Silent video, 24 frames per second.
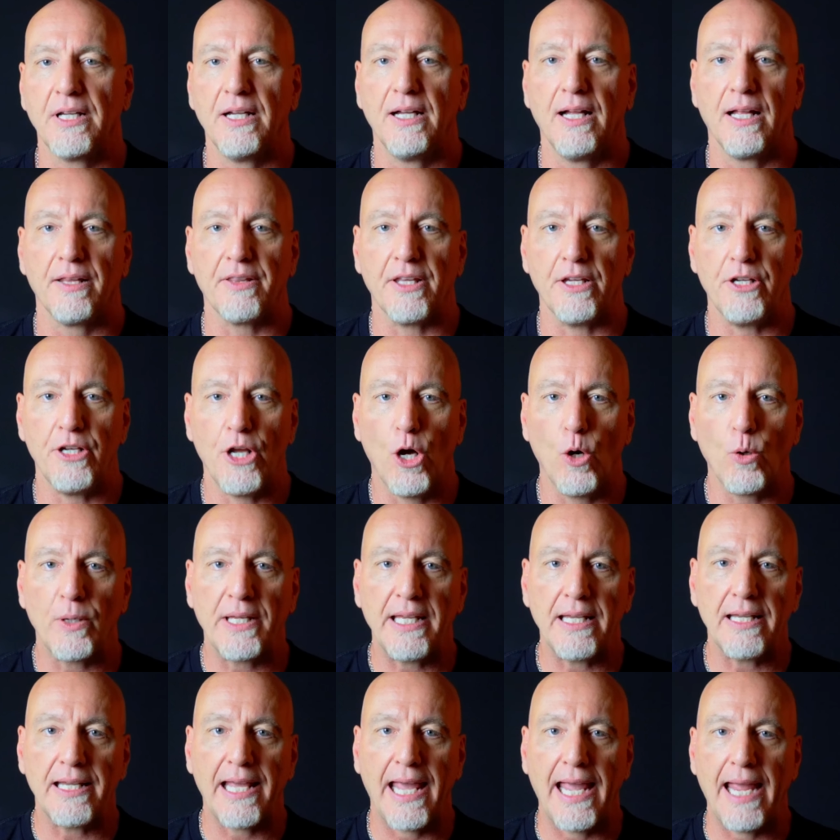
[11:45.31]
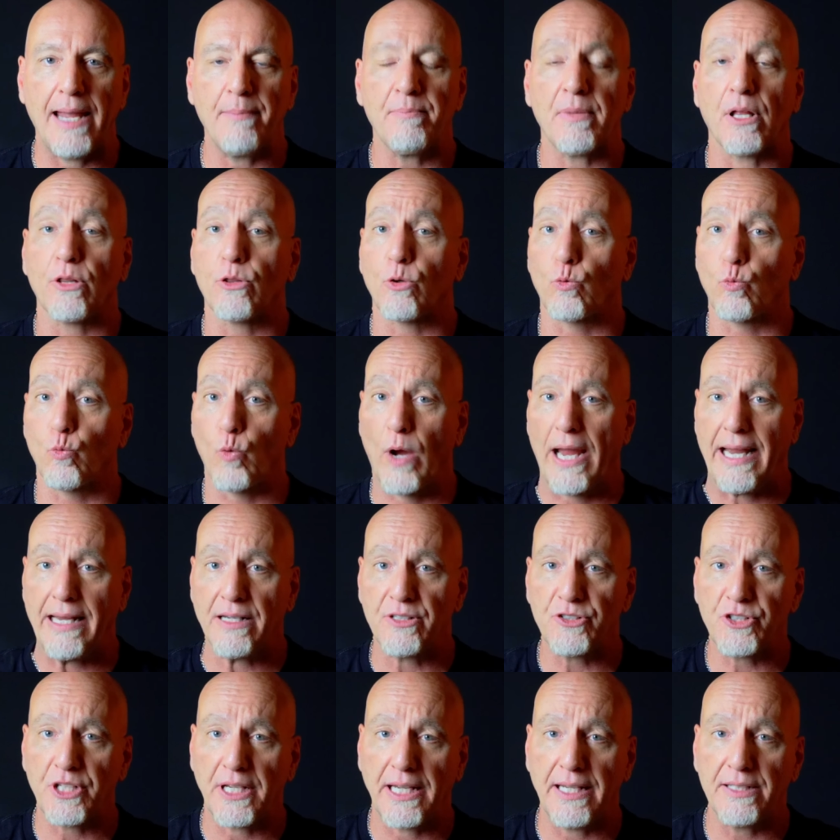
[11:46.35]
The no-gi game, the range
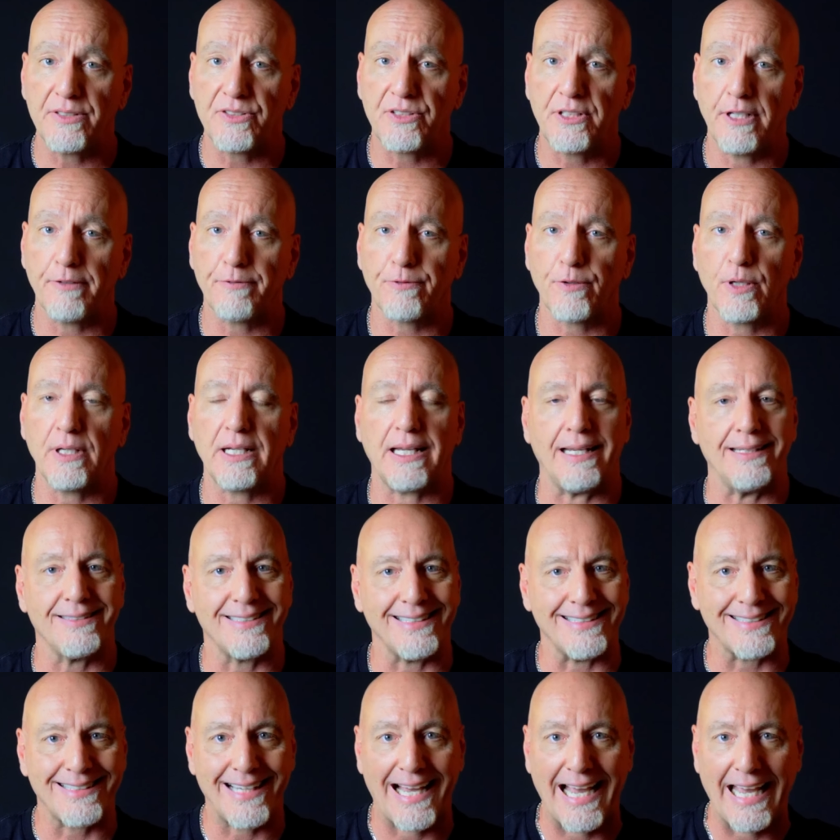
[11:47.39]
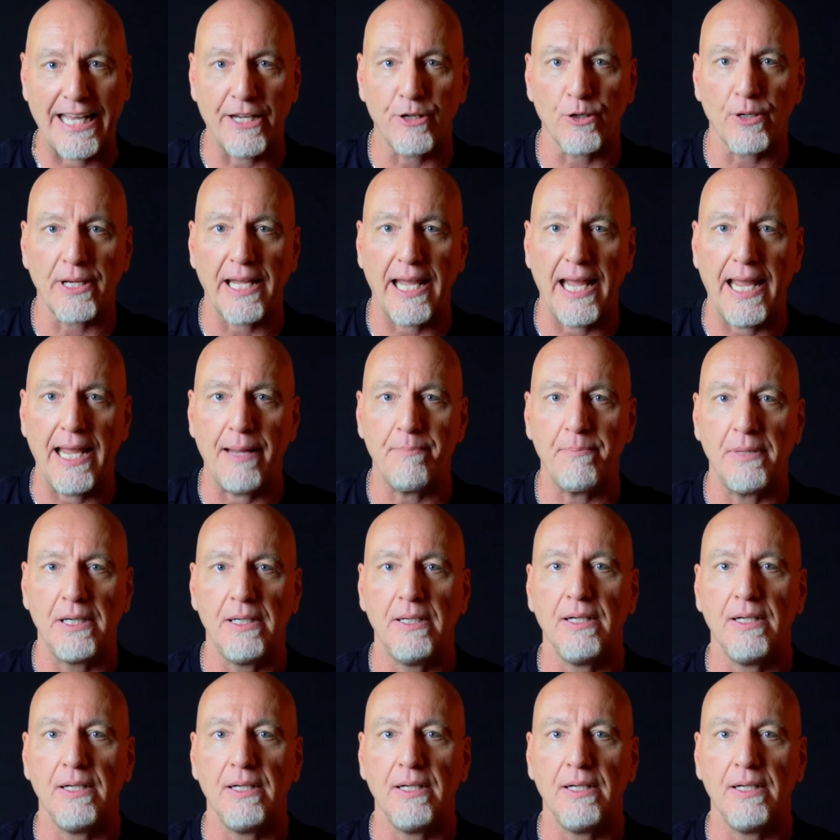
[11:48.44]
is different. It's a tighter game.